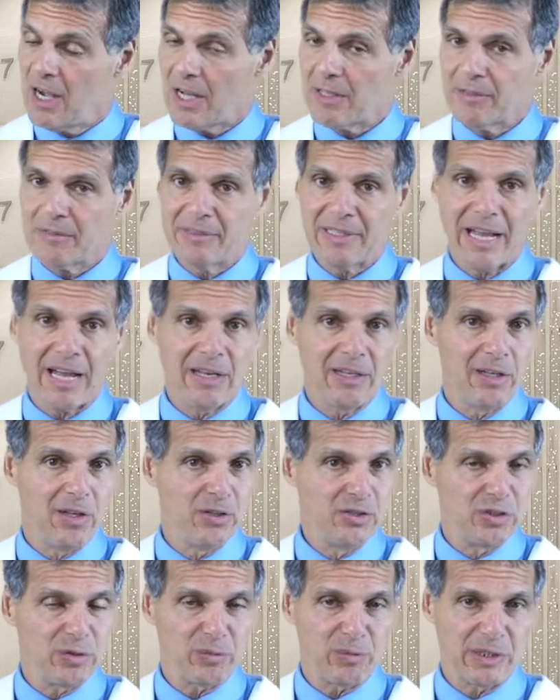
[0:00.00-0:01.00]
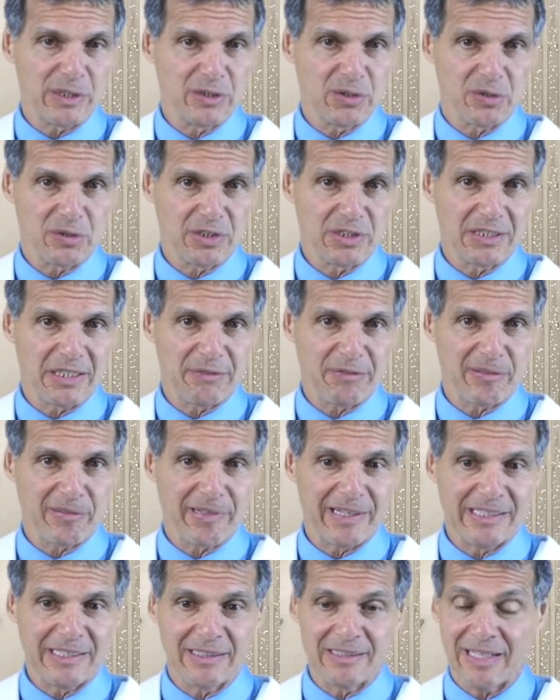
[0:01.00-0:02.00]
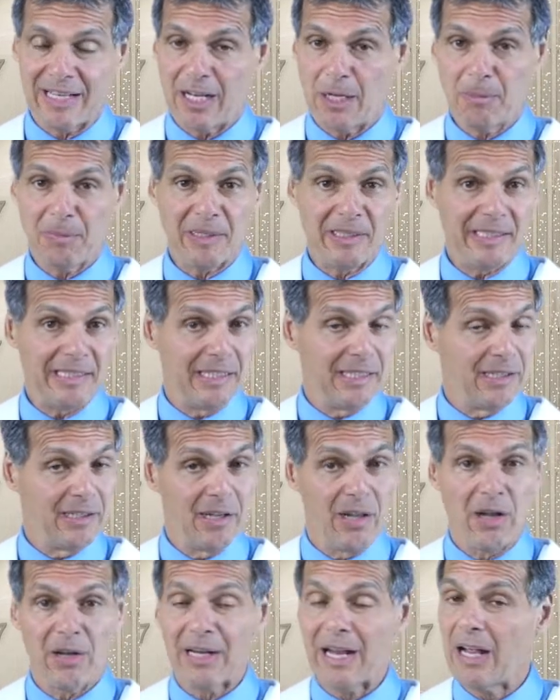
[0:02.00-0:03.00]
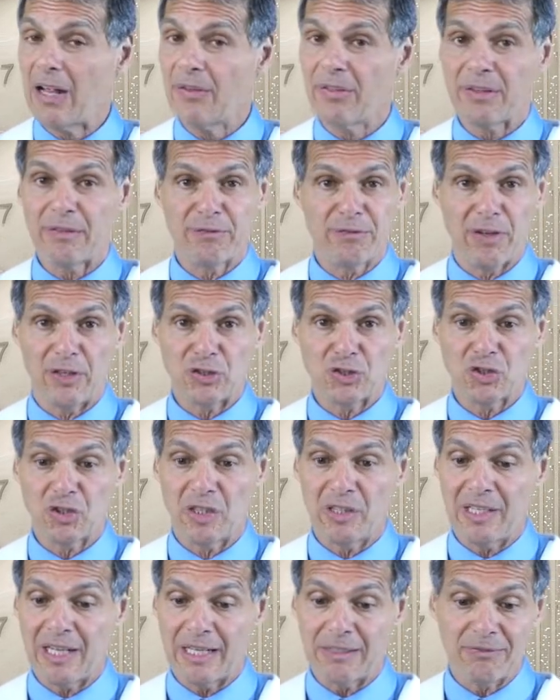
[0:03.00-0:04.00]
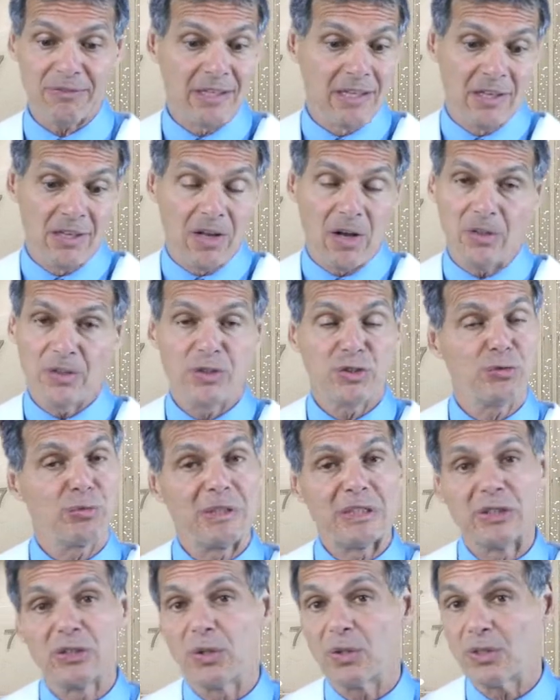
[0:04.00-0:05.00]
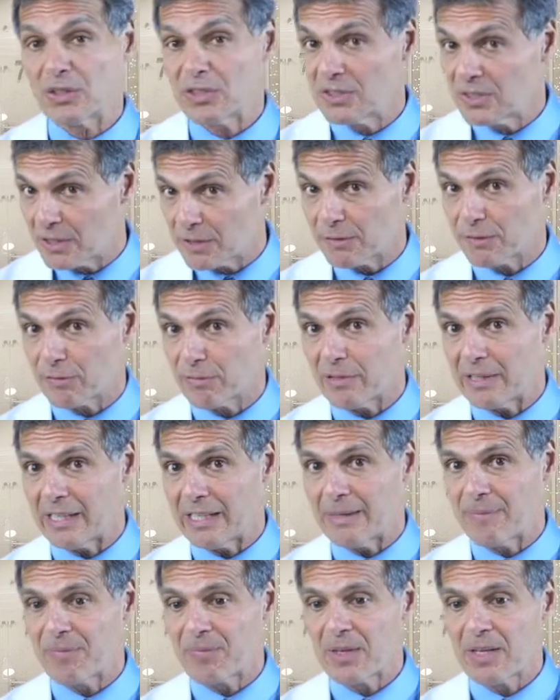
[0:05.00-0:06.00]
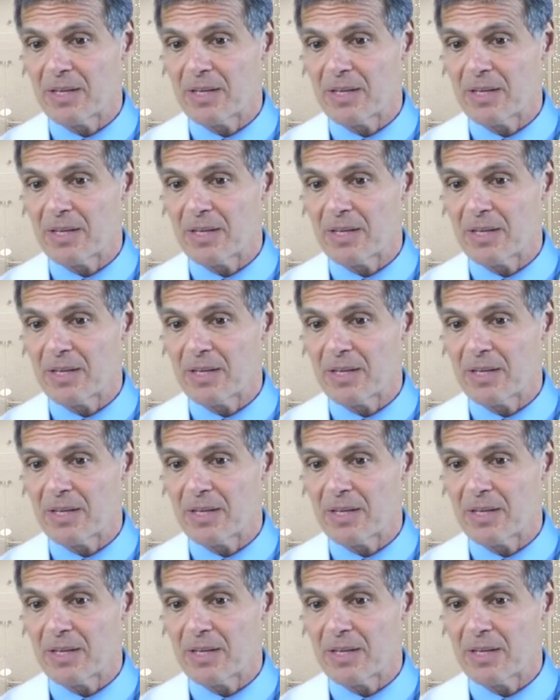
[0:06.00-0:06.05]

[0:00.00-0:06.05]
other downloads and resources I've created to help you lead a long, healthy, functional life. All those resources are free.